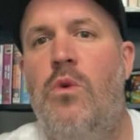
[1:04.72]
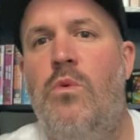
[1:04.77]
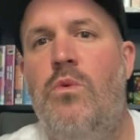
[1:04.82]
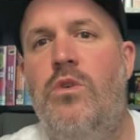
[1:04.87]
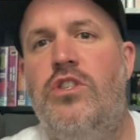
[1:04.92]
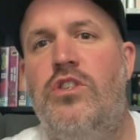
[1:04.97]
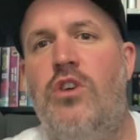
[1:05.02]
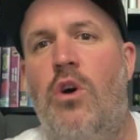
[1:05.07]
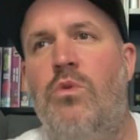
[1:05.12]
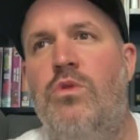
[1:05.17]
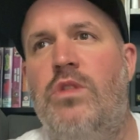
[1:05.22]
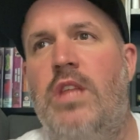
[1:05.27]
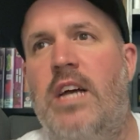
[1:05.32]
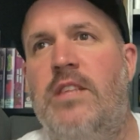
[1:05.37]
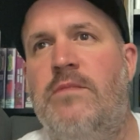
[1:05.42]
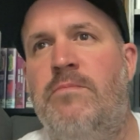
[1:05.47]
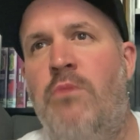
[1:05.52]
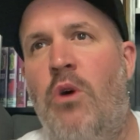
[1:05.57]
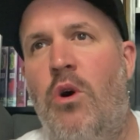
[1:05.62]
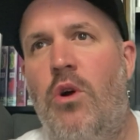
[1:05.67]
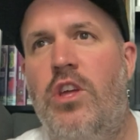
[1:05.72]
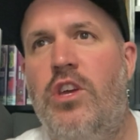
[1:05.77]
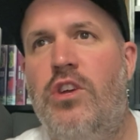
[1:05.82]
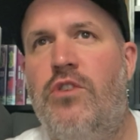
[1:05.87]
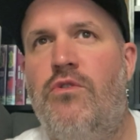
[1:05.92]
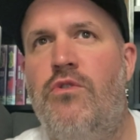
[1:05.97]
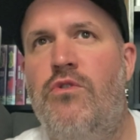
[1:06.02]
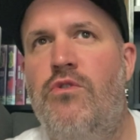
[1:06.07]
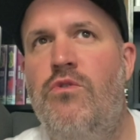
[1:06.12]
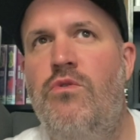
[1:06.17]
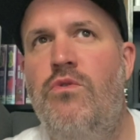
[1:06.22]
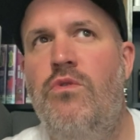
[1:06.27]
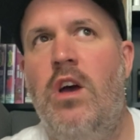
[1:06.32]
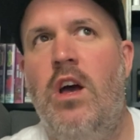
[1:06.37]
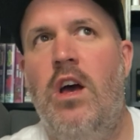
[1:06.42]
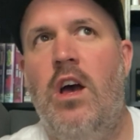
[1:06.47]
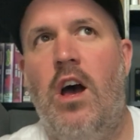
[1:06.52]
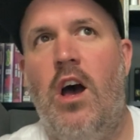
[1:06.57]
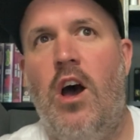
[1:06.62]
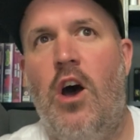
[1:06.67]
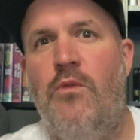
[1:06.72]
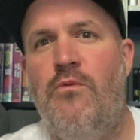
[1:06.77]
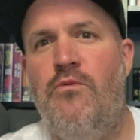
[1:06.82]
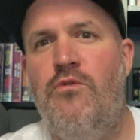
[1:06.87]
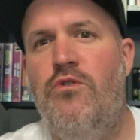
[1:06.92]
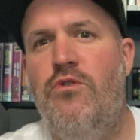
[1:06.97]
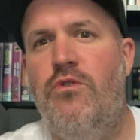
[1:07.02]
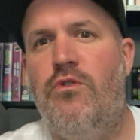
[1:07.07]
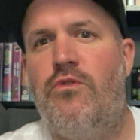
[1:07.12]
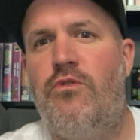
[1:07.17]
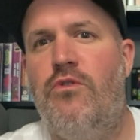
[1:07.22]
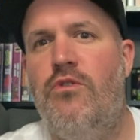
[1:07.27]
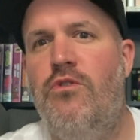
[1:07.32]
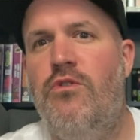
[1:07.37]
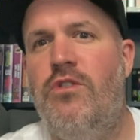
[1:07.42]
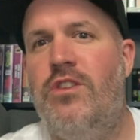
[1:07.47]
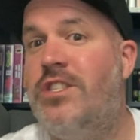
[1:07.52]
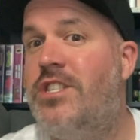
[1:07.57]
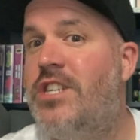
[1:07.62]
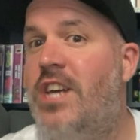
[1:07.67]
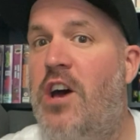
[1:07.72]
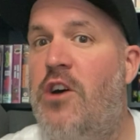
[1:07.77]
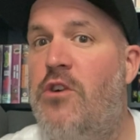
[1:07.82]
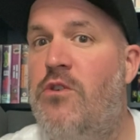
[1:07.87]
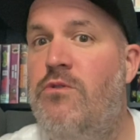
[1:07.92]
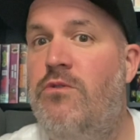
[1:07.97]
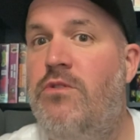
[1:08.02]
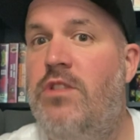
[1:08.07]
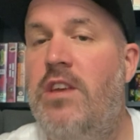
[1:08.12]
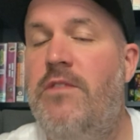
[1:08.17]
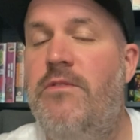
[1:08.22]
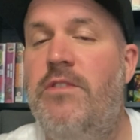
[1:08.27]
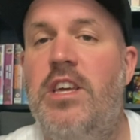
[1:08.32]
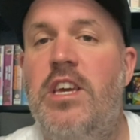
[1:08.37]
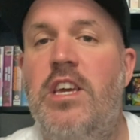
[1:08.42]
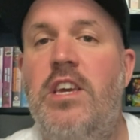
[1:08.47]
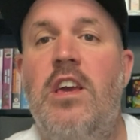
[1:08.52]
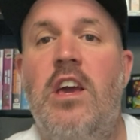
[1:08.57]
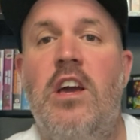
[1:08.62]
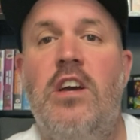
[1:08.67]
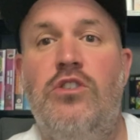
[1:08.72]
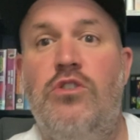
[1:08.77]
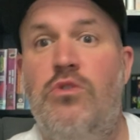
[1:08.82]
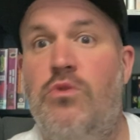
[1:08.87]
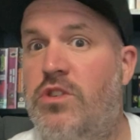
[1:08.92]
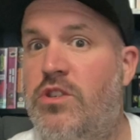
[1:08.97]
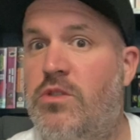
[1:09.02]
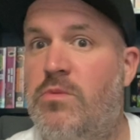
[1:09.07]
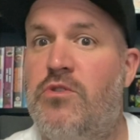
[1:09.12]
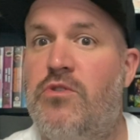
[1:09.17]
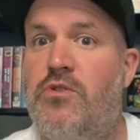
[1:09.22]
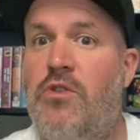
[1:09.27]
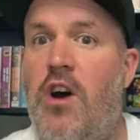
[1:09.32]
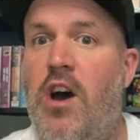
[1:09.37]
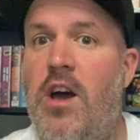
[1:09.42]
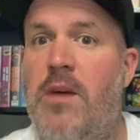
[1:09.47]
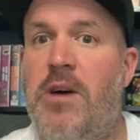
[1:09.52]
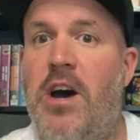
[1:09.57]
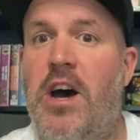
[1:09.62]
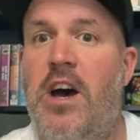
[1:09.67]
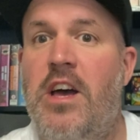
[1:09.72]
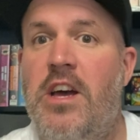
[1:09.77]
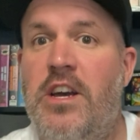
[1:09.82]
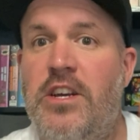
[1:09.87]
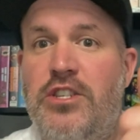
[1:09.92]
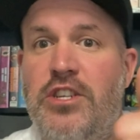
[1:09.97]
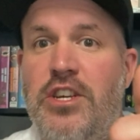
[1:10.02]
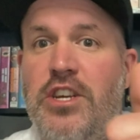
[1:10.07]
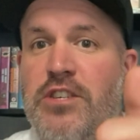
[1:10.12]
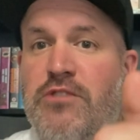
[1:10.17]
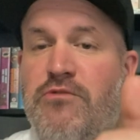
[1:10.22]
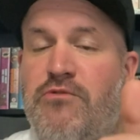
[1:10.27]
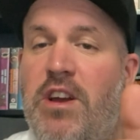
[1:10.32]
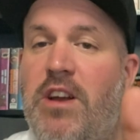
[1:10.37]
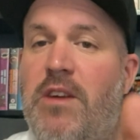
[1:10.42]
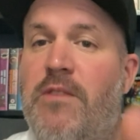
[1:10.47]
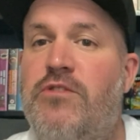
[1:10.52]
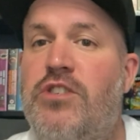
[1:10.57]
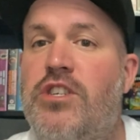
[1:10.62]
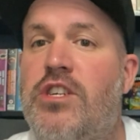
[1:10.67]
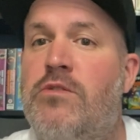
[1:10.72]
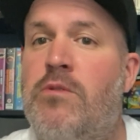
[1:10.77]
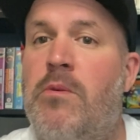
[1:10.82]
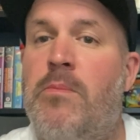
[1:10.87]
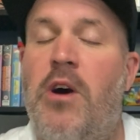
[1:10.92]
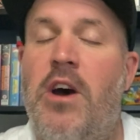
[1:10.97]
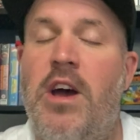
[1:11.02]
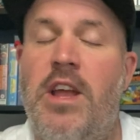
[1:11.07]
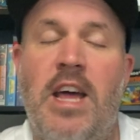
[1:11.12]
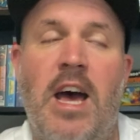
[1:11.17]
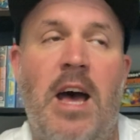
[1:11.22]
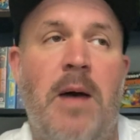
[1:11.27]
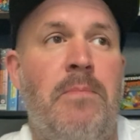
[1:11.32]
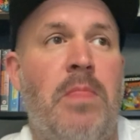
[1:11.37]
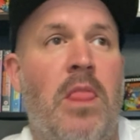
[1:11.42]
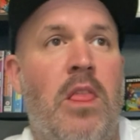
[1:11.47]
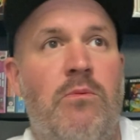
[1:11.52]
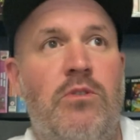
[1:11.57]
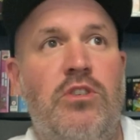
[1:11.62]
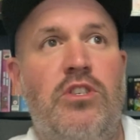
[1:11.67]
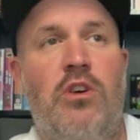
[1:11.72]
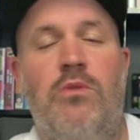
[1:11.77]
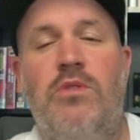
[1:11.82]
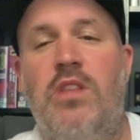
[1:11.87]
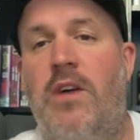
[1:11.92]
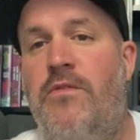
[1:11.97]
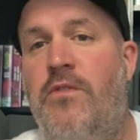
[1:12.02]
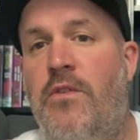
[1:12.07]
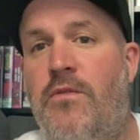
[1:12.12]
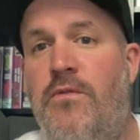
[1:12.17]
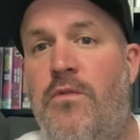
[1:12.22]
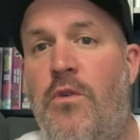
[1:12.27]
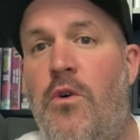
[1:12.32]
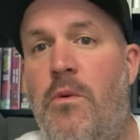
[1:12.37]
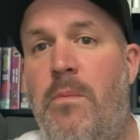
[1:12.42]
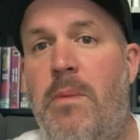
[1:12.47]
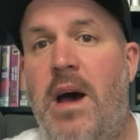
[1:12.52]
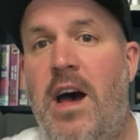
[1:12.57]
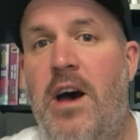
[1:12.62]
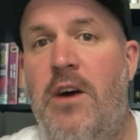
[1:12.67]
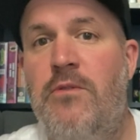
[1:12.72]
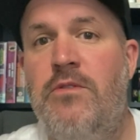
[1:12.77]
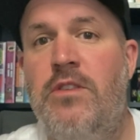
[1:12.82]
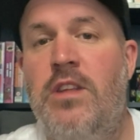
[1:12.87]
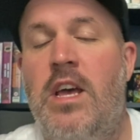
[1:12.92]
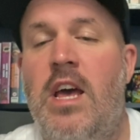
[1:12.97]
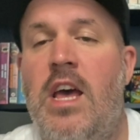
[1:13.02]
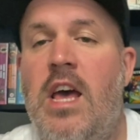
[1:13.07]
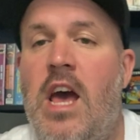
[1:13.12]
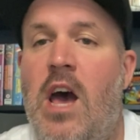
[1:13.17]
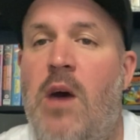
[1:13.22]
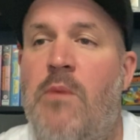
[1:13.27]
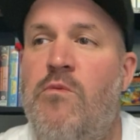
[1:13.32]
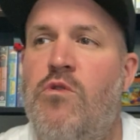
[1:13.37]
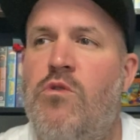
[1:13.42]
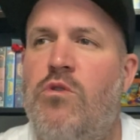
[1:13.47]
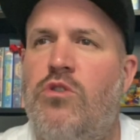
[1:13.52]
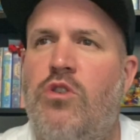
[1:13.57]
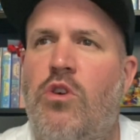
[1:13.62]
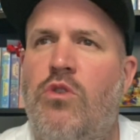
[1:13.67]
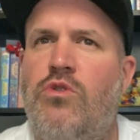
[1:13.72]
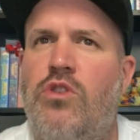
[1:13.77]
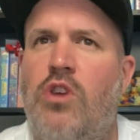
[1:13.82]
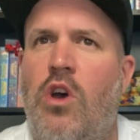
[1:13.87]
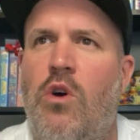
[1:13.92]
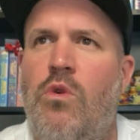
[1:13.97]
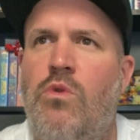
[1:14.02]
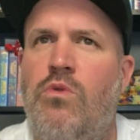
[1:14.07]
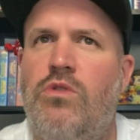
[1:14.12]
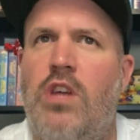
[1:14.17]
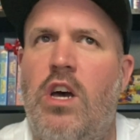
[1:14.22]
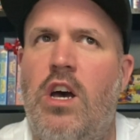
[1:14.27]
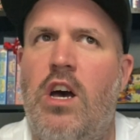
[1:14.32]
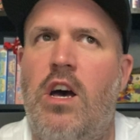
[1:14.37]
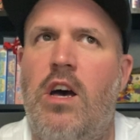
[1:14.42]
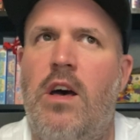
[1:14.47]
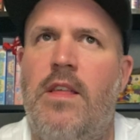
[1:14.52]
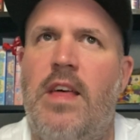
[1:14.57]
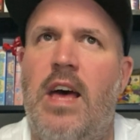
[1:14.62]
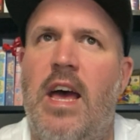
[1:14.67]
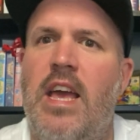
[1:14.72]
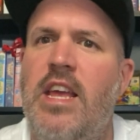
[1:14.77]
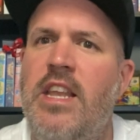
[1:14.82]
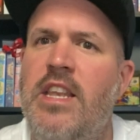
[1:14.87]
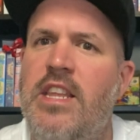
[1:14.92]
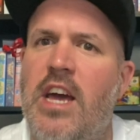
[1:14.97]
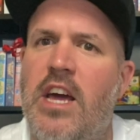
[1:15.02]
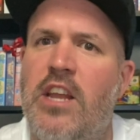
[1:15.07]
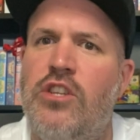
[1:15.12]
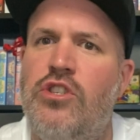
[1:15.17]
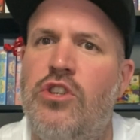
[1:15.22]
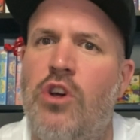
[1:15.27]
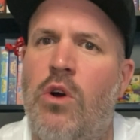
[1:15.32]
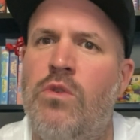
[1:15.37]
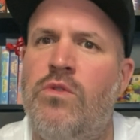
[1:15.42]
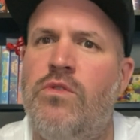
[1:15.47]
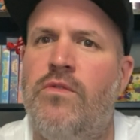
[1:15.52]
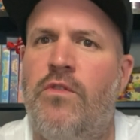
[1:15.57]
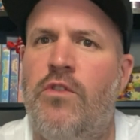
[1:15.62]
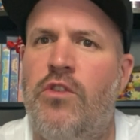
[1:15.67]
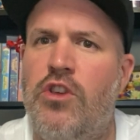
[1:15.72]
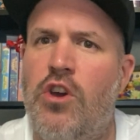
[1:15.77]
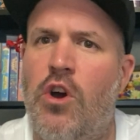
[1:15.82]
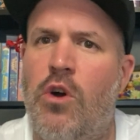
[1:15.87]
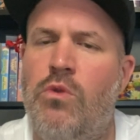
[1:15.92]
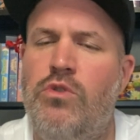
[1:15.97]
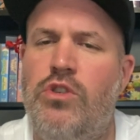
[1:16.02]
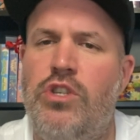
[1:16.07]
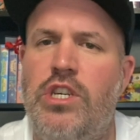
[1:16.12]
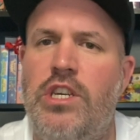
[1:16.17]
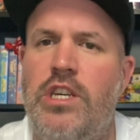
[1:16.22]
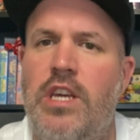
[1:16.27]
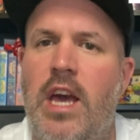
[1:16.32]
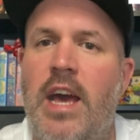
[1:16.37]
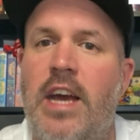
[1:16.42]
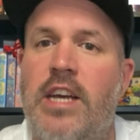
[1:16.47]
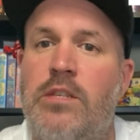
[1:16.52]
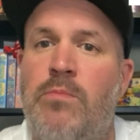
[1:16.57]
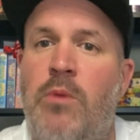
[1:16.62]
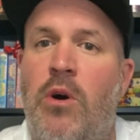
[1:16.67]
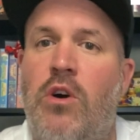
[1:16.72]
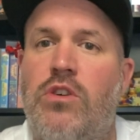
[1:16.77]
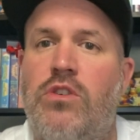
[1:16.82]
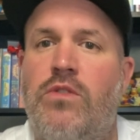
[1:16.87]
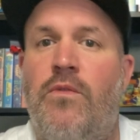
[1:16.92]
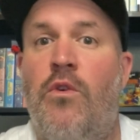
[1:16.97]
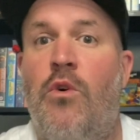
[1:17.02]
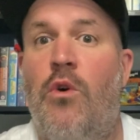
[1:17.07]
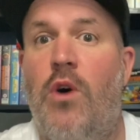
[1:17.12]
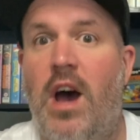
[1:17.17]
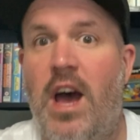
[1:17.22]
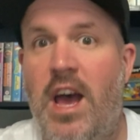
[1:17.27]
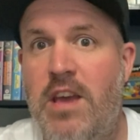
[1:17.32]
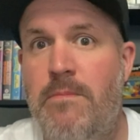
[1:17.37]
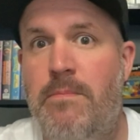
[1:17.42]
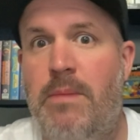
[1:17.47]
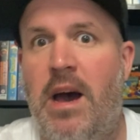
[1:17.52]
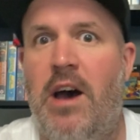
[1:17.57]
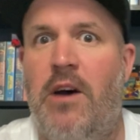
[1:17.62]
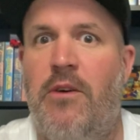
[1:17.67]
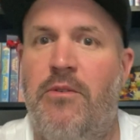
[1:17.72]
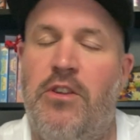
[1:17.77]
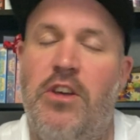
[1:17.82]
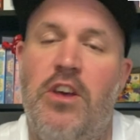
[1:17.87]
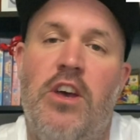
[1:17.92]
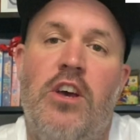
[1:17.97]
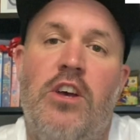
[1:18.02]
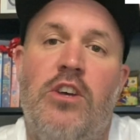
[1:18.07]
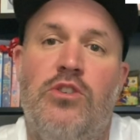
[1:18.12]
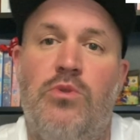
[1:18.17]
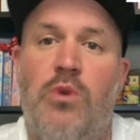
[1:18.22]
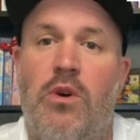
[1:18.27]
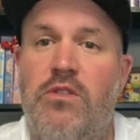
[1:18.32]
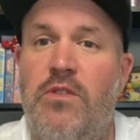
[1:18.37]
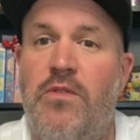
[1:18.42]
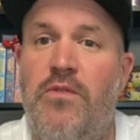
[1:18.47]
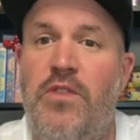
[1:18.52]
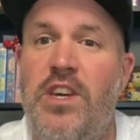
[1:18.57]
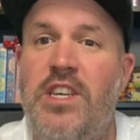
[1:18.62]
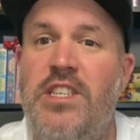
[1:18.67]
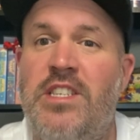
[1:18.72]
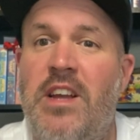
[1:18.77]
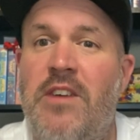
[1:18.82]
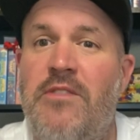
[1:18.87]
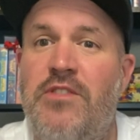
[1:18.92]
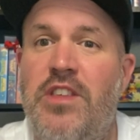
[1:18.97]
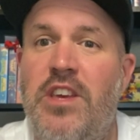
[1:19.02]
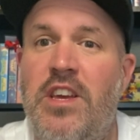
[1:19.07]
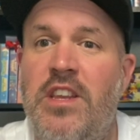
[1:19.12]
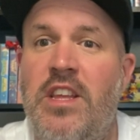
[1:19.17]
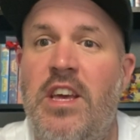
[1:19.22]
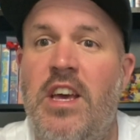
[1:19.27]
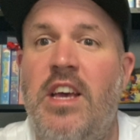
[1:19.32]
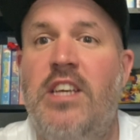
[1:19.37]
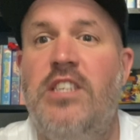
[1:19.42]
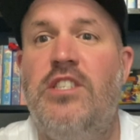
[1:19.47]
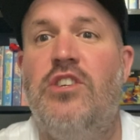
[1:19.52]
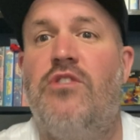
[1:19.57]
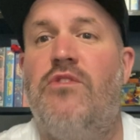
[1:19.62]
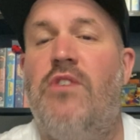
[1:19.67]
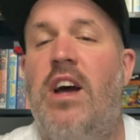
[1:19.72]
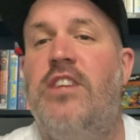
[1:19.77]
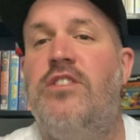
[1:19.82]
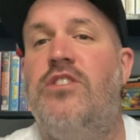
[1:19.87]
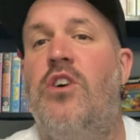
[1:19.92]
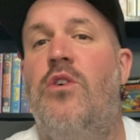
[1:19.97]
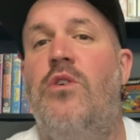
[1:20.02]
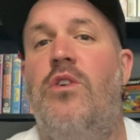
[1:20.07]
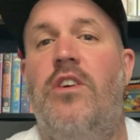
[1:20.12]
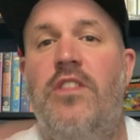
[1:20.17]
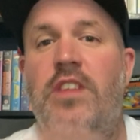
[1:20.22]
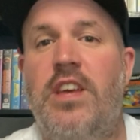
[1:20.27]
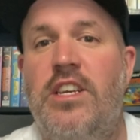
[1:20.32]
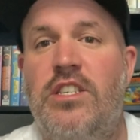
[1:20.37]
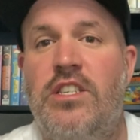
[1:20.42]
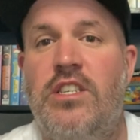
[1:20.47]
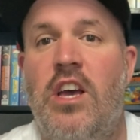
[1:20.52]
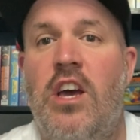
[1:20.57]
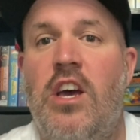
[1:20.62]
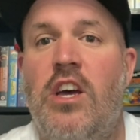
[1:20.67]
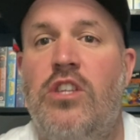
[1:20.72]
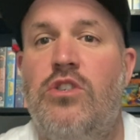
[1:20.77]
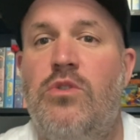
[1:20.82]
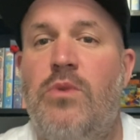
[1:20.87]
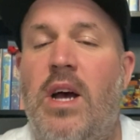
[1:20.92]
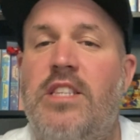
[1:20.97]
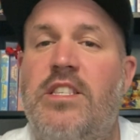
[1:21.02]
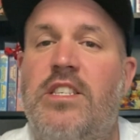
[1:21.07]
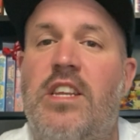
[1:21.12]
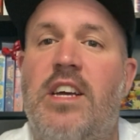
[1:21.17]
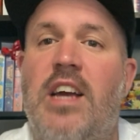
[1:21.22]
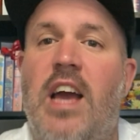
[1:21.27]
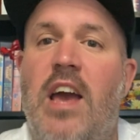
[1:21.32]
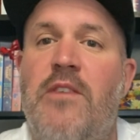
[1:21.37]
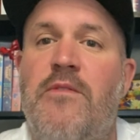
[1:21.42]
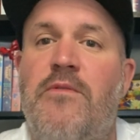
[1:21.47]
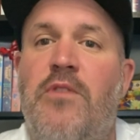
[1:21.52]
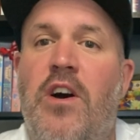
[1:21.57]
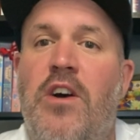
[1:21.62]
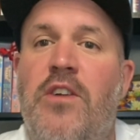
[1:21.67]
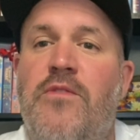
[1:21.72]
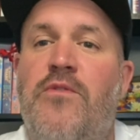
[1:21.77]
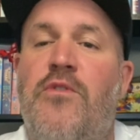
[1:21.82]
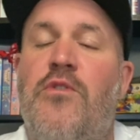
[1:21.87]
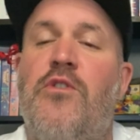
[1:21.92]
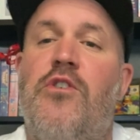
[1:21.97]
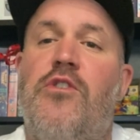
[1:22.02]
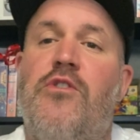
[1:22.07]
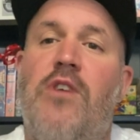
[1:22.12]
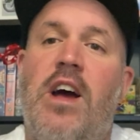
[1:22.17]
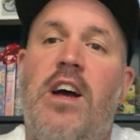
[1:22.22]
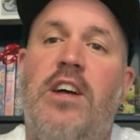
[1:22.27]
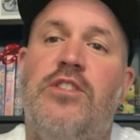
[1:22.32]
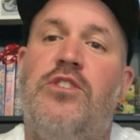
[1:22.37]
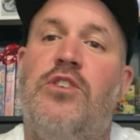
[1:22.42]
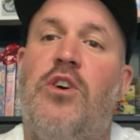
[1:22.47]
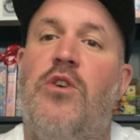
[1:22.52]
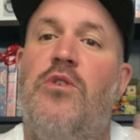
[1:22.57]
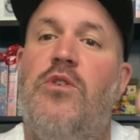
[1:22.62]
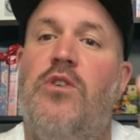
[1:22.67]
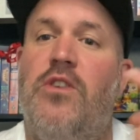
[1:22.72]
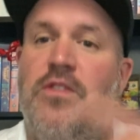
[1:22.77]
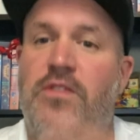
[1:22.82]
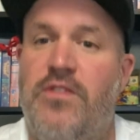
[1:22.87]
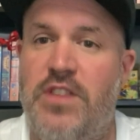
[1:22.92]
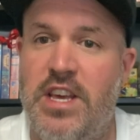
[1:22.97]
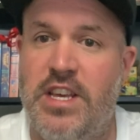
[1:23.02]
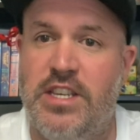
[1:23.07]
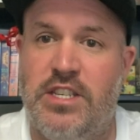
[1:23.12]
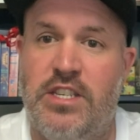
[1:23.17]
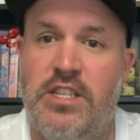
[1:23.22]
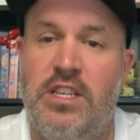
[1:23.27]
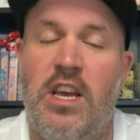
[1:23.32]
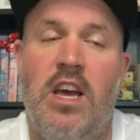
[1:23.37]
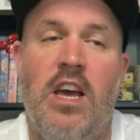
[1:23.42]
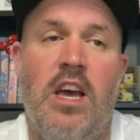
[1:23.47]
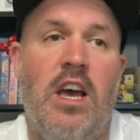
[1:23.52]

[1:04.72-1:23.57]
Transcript: We sold that Motley Crue, Rude, Crude and Tattooed DVD to a subscriber. Cheers, Rick. Cheers for buying that. We sold that for £4. And we also sold that Indiana Jones for the OG Xbox for £8. So after fees and everything, it's a grand total of this to add to the game fund for a grand total of this.